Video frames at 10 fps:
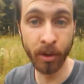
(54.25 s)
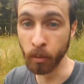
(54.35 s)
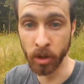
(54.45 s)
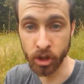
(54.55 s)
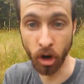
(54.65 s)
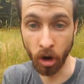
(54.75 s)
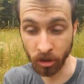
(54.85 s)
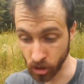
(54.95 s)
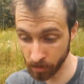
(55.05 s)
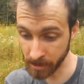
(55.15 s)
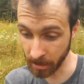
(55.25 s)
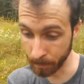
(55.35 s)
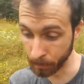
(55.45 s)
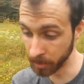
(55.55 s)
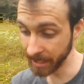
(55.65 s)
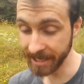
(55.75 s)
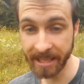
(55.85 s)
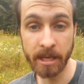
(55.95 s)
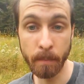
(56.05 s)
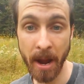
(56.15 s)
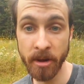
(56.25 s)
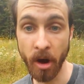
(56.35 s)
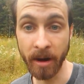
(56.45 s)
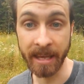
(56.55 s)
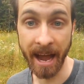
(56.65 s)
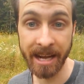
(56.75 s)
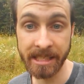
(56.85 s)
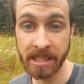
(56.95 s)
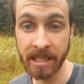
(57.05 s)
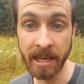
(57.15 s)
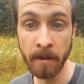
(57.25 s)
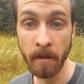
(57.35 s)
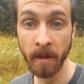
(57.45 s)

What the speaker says: which are jobs that completely depend on gasoline.